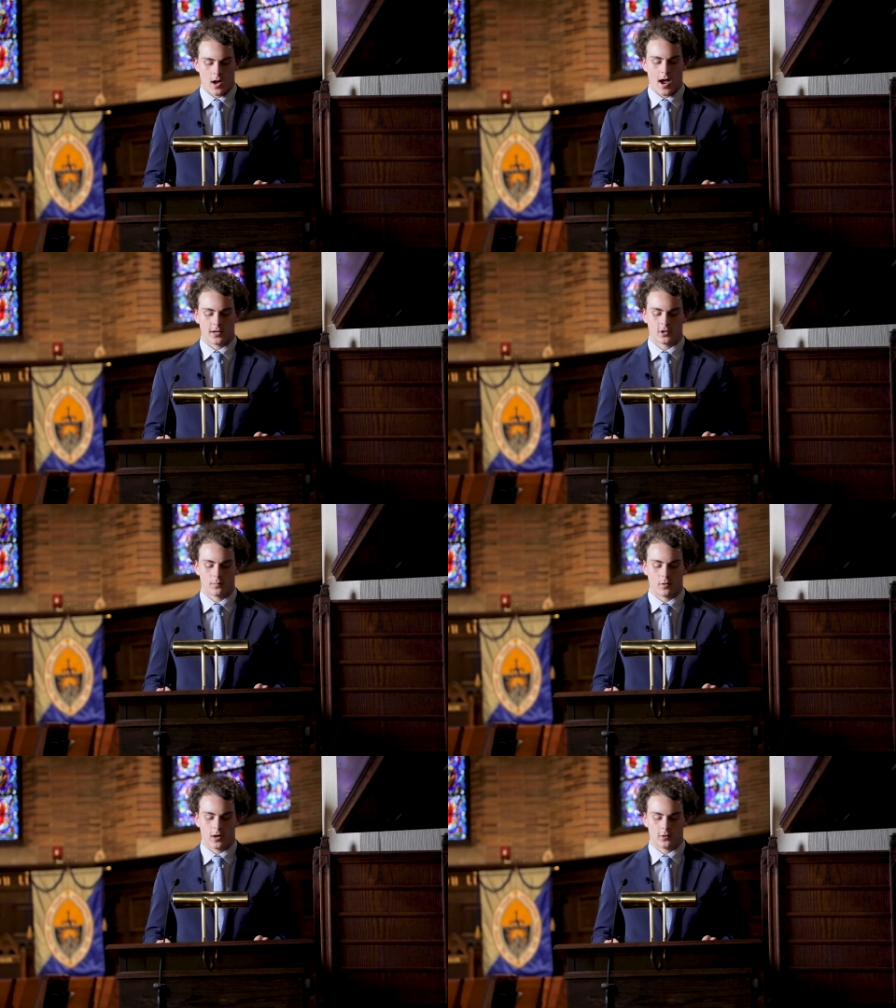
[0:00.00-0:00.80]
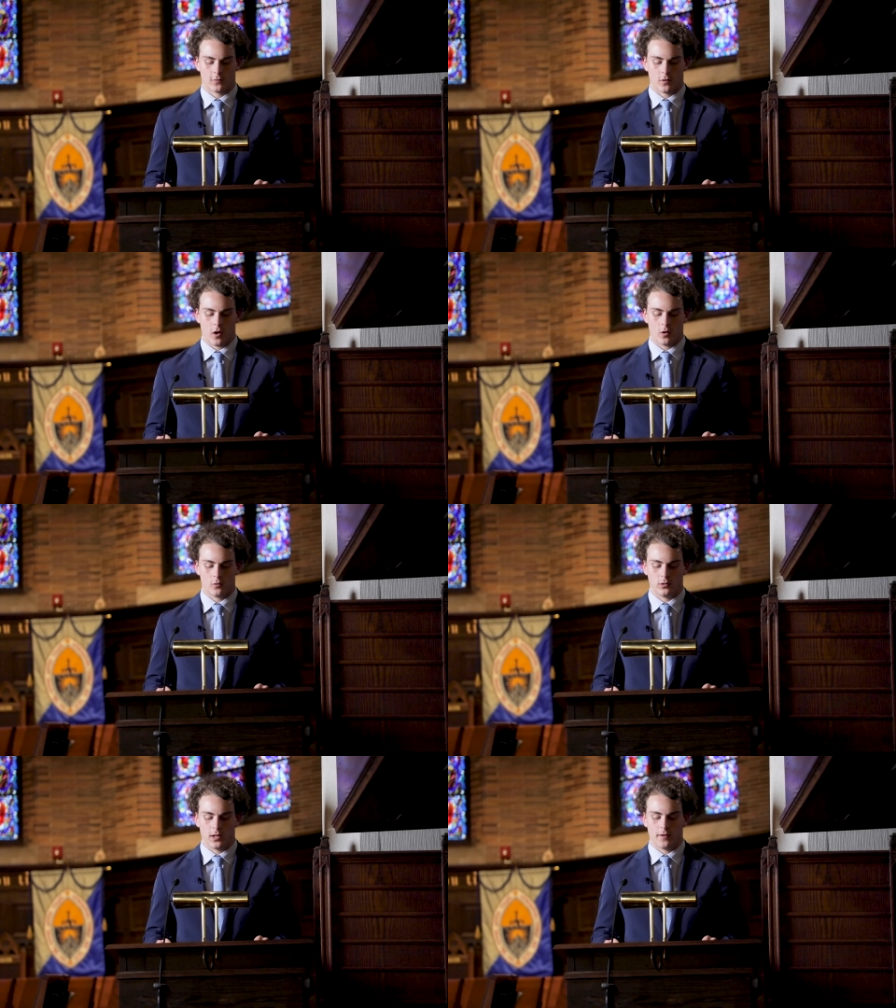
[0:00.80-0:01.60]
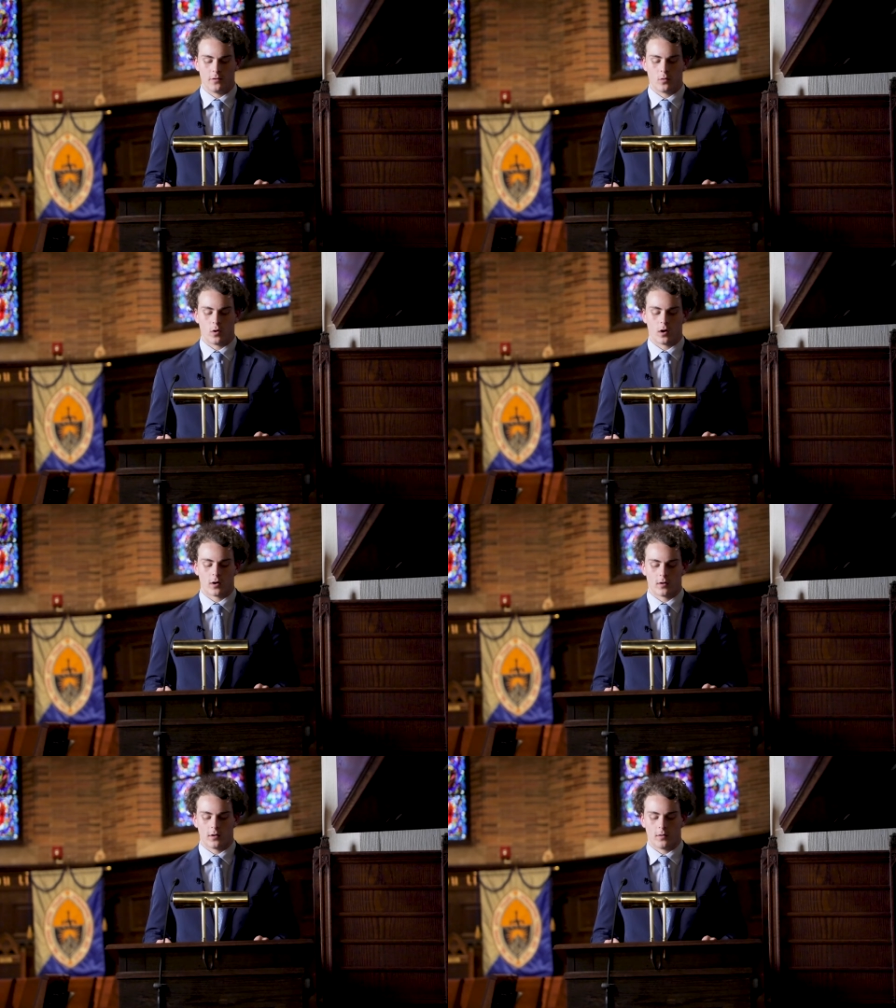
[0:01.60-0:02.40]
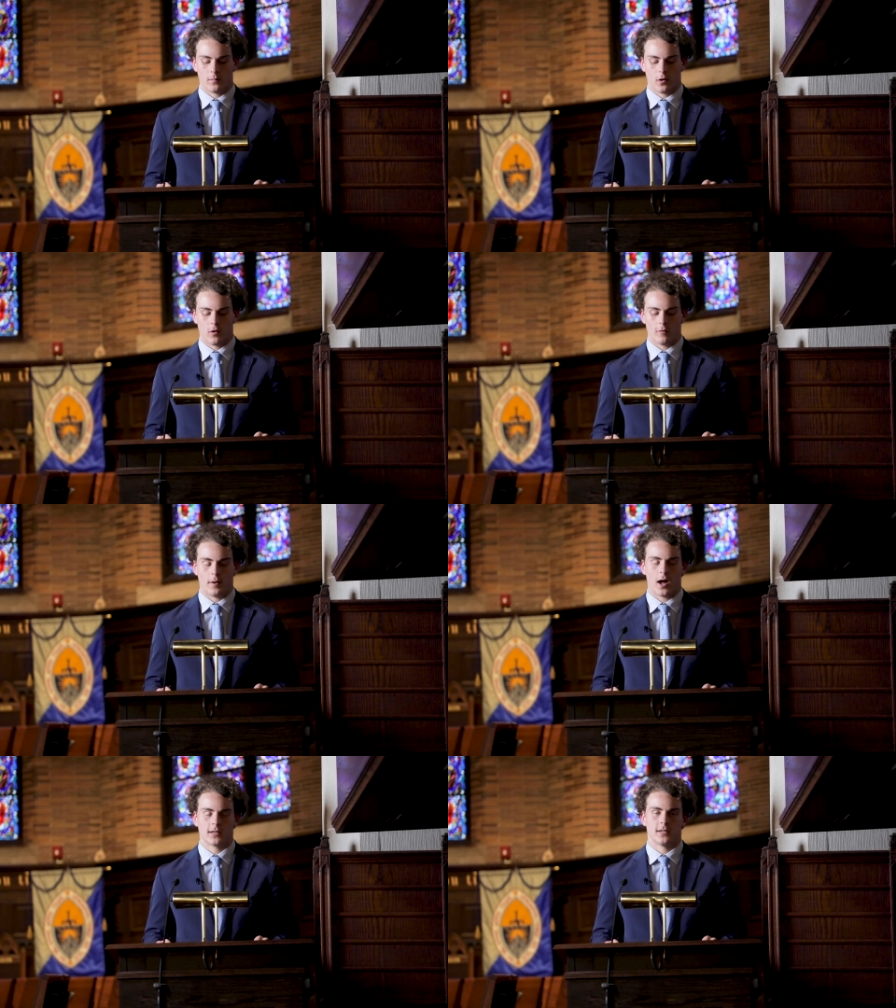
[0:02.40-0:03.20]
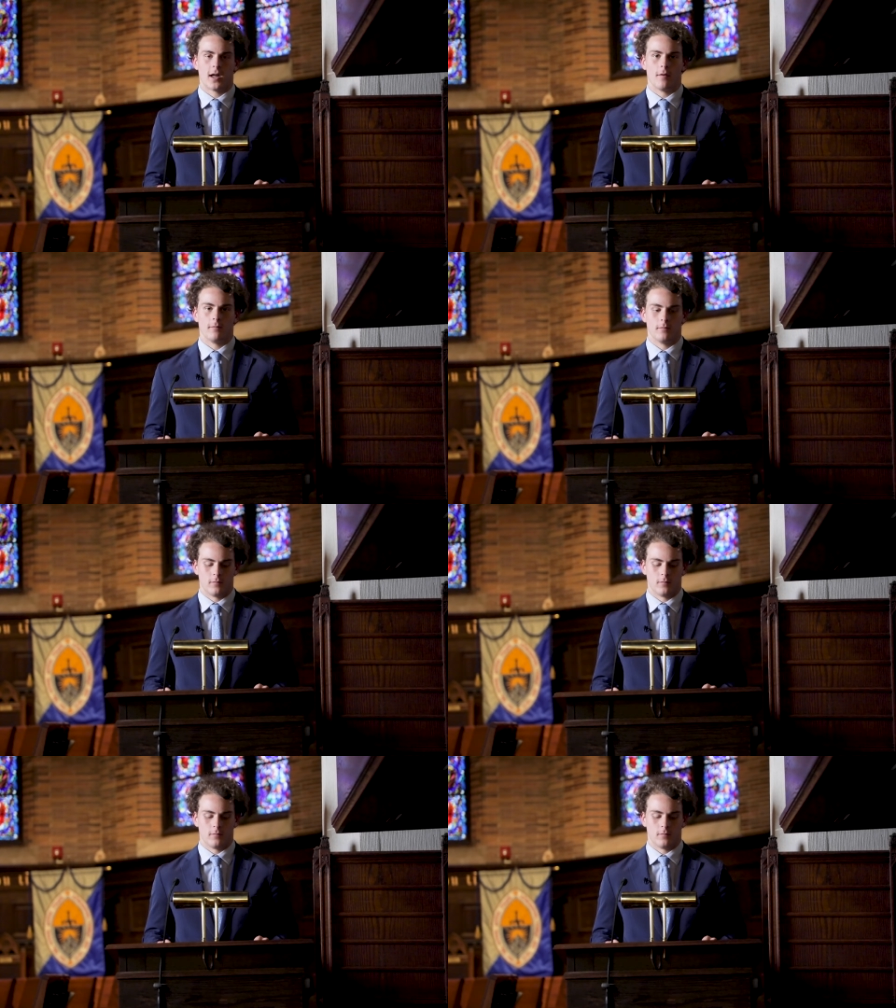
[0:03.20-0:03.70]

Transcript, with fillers: I ask your prayers for all who live in the work in the borough of Pottstown.